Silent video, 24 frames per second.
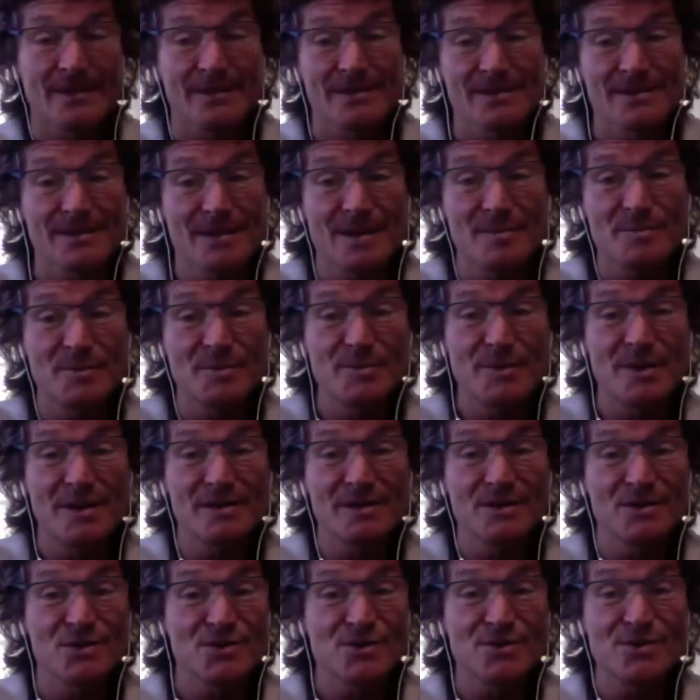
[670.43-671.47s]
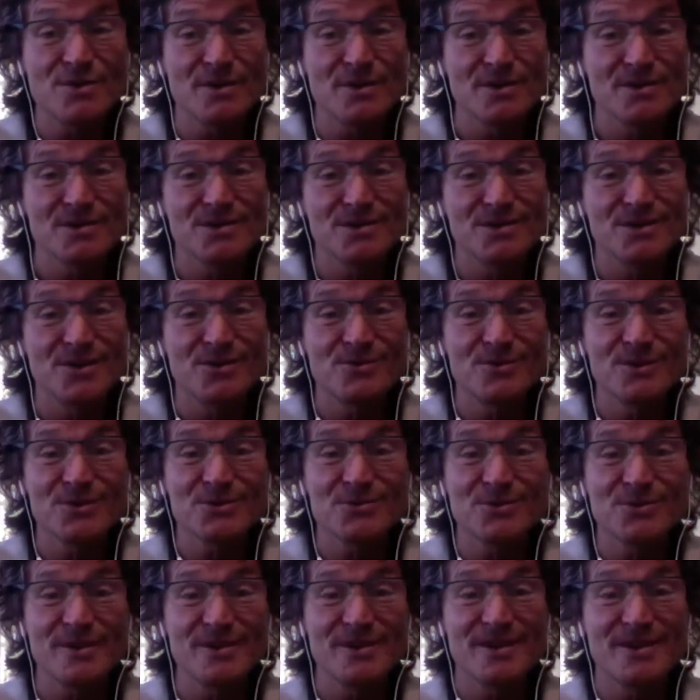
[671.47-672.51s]
it's time to make the choice, you know,
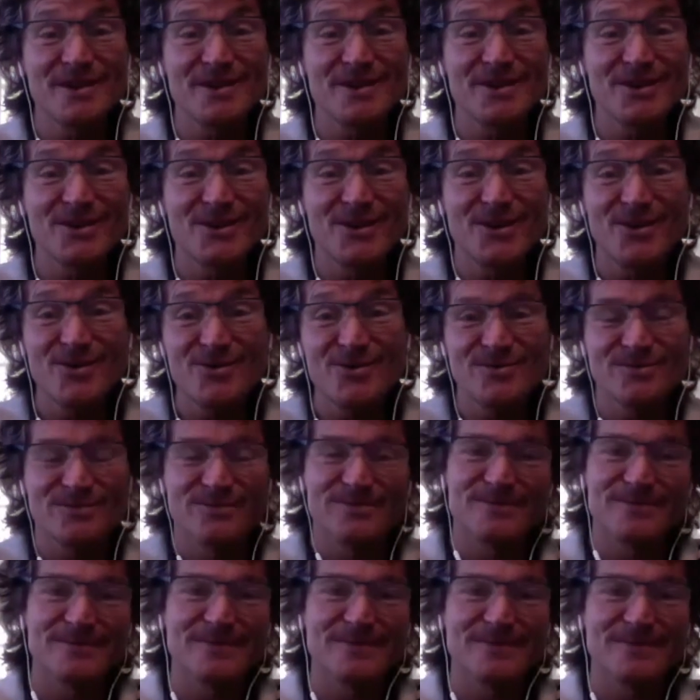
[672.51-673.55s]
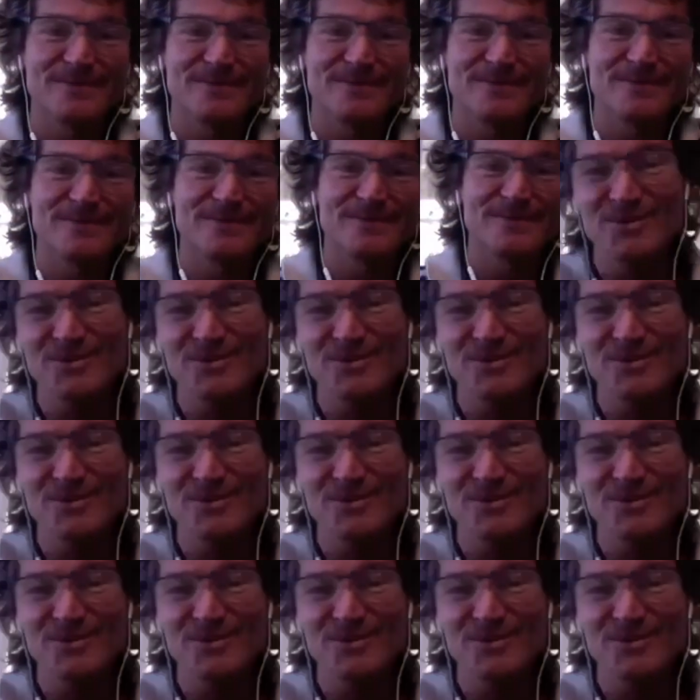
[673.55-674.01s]
which way you're going to go. And